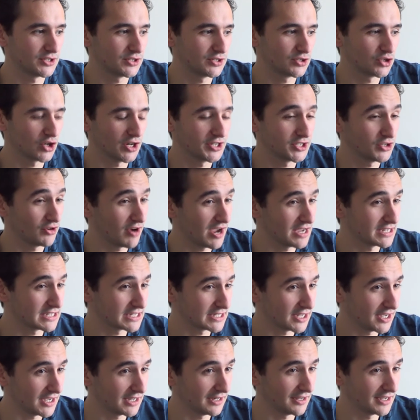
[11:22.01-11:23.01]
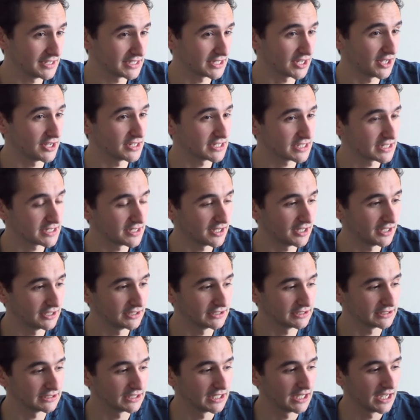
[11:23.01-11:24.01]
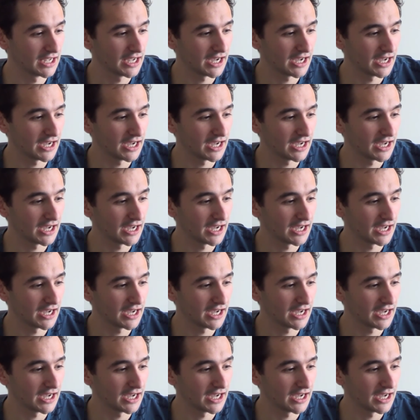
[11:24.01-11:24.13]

try to create a stylized art style